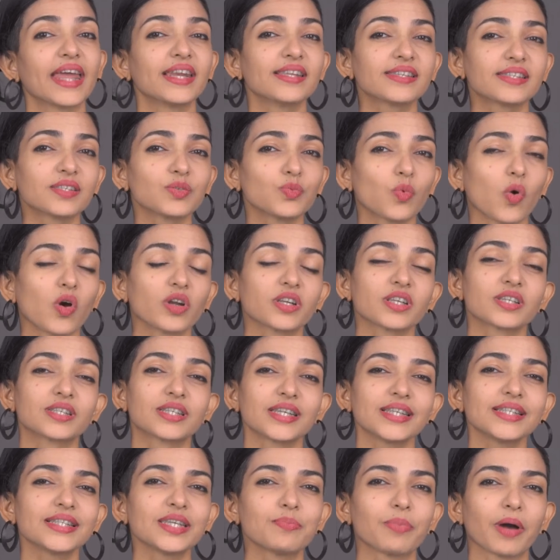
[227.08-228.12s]
Edison wanted
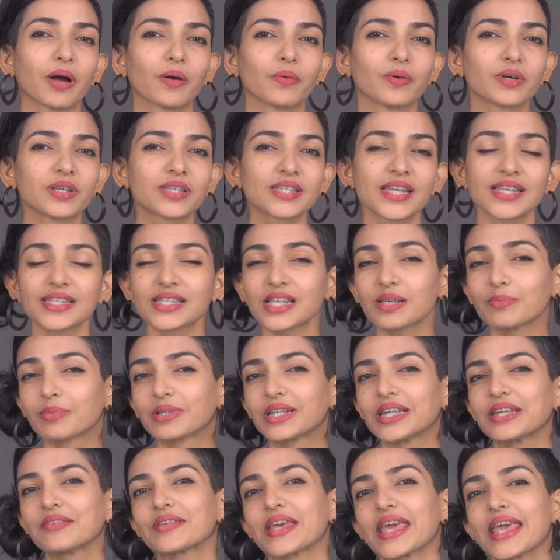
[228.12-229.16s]
DC power, Tesla
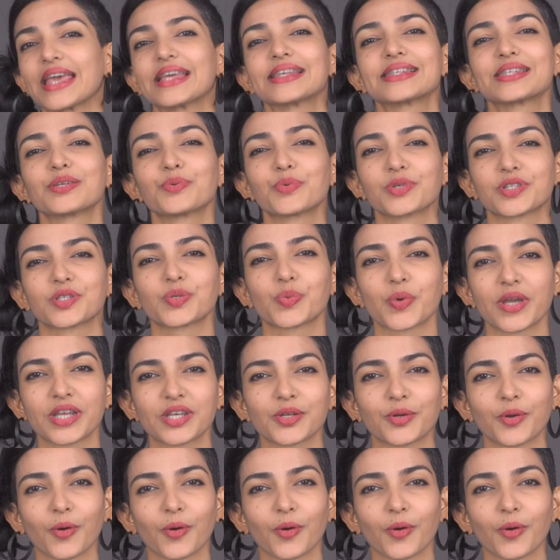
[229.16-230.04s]
believed AC was the way to